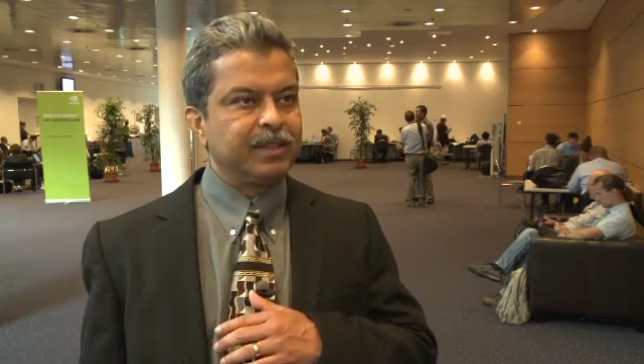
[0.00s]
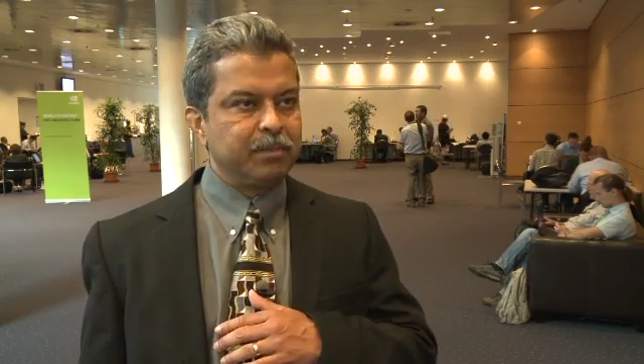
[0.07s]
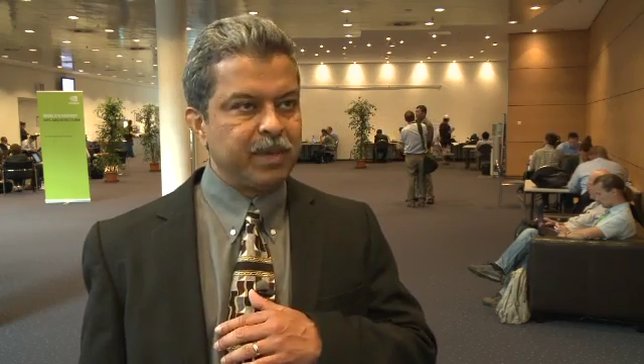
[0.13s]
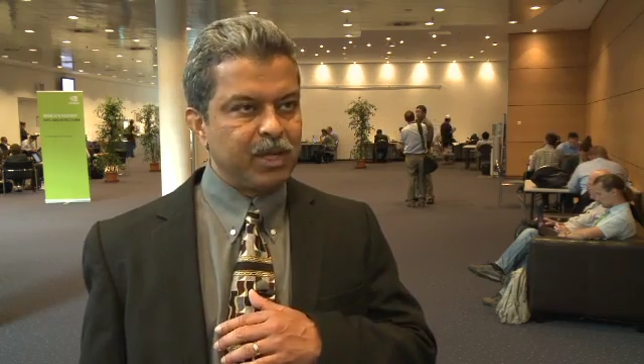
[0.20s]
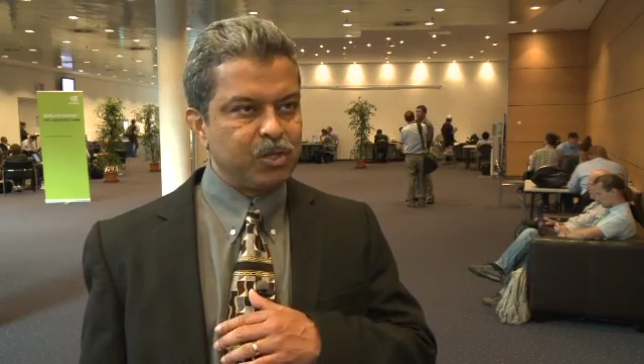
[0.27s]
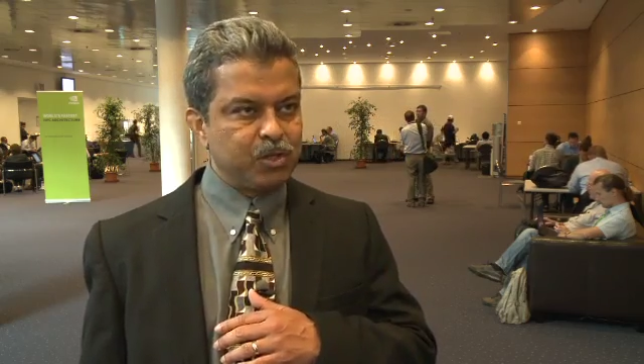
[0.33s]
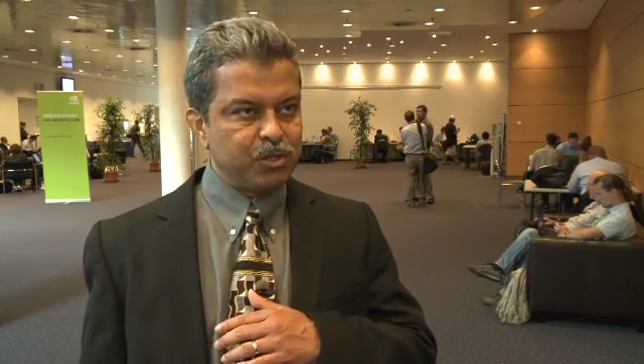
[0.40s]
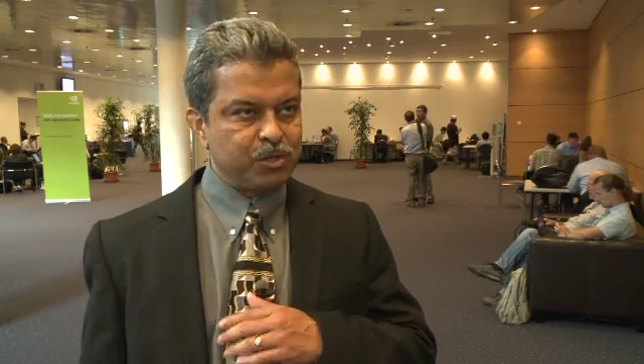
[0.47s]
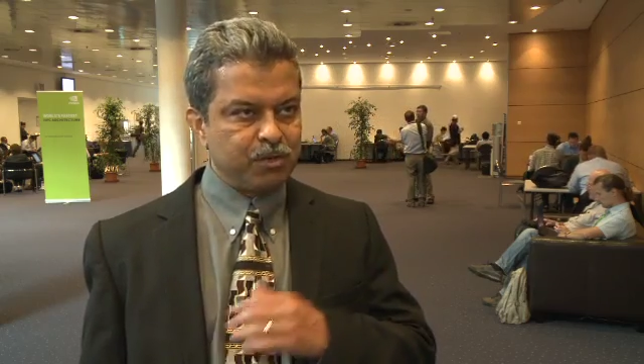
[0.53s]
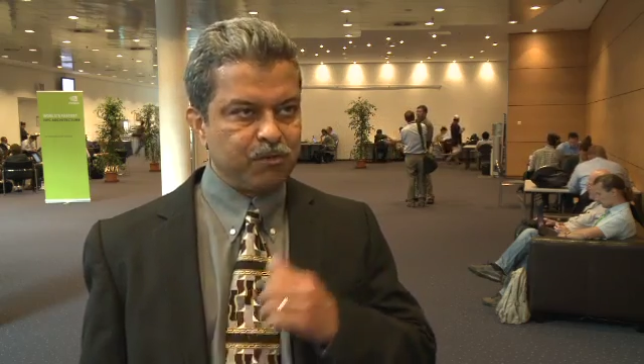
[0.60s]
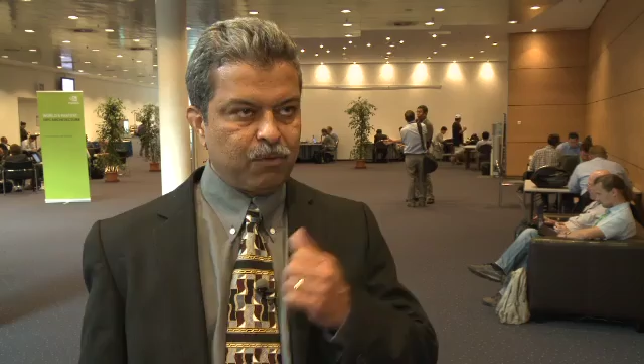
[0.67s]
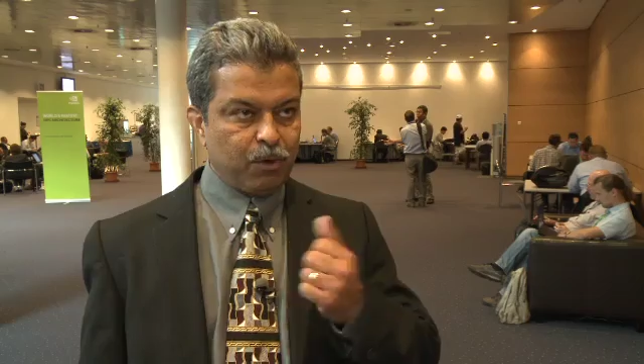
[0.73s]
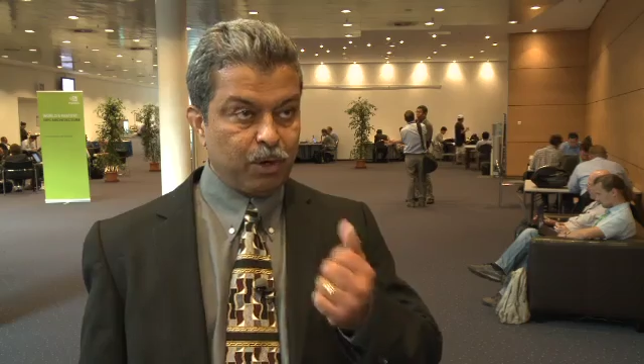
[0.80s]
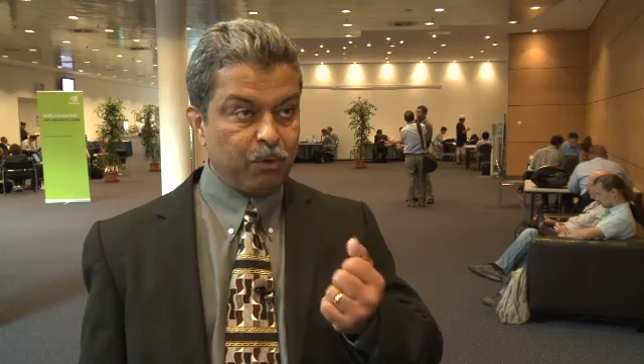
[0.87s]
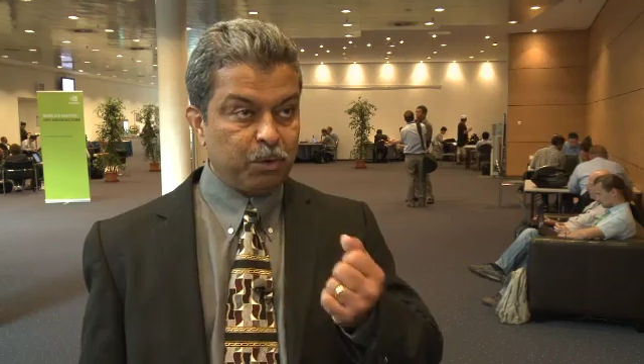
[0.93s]
dimensions
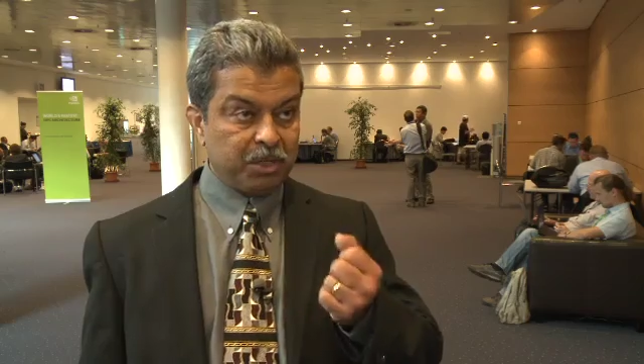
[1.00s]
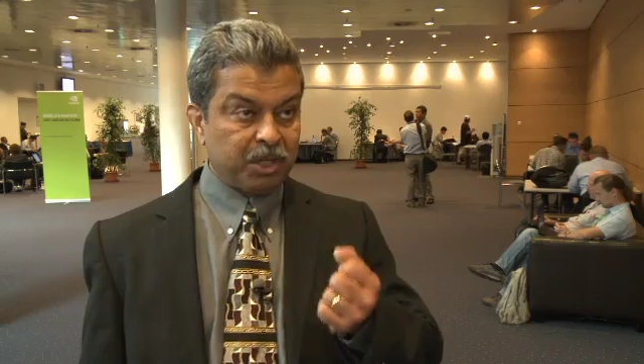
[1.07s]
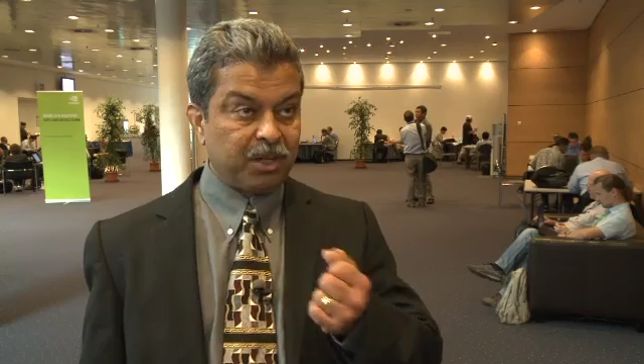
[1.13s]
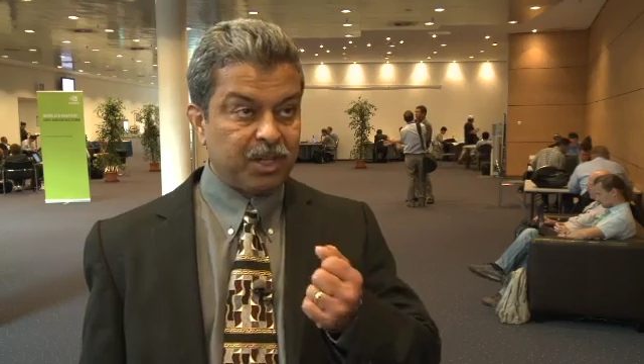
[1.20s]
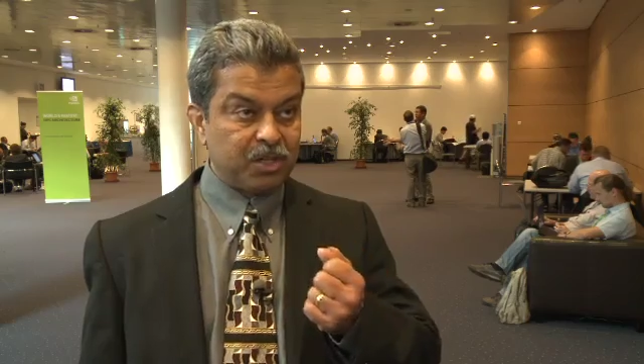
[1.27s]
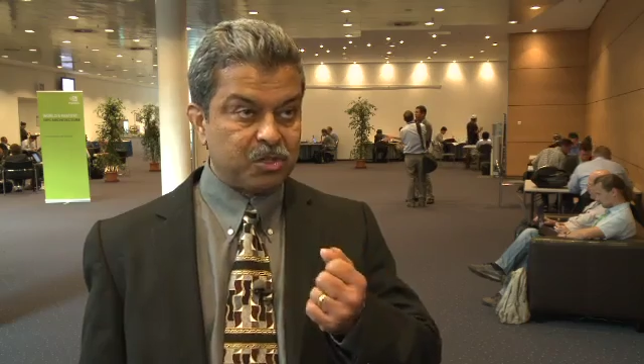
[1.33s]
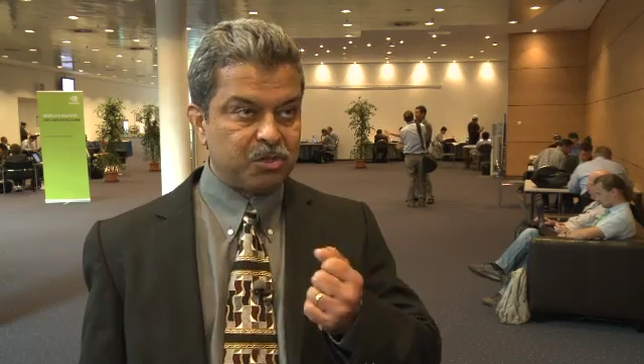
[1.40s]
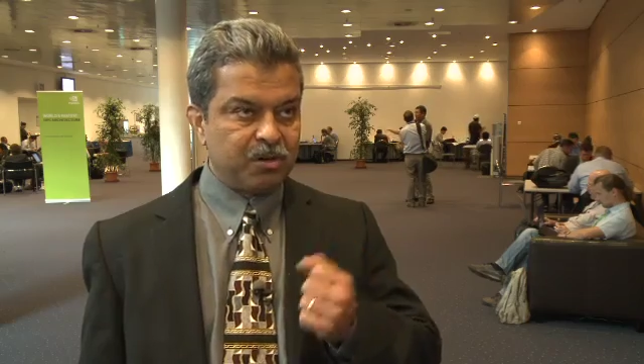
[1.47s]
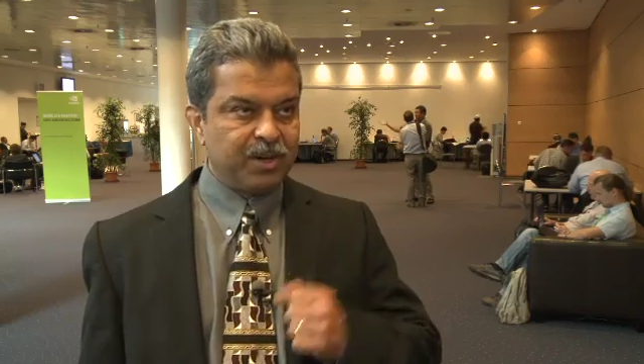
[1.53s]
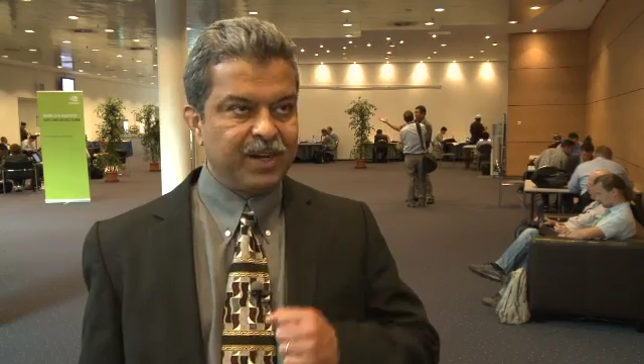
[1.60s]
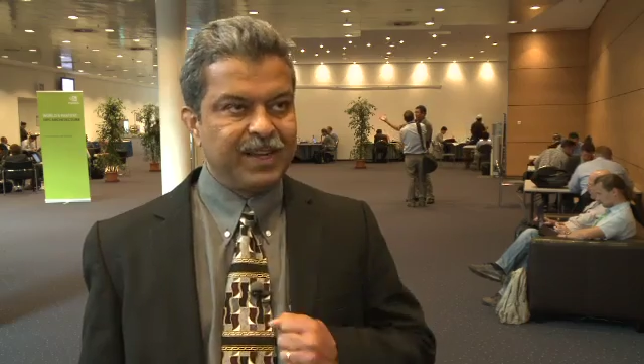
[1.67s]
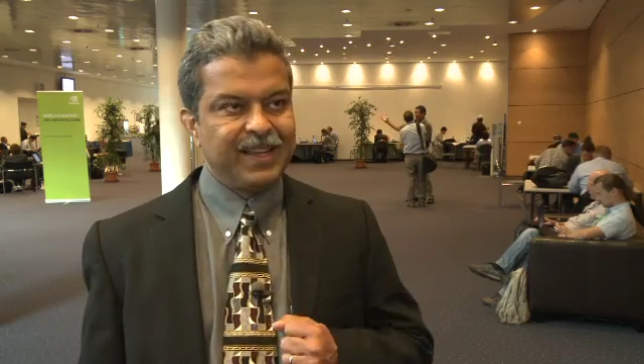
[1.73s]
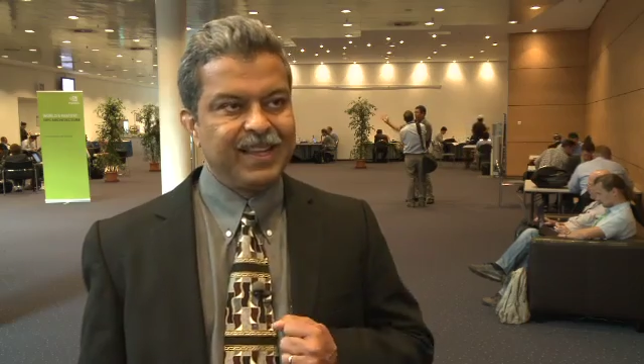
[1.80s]
involved with a cluster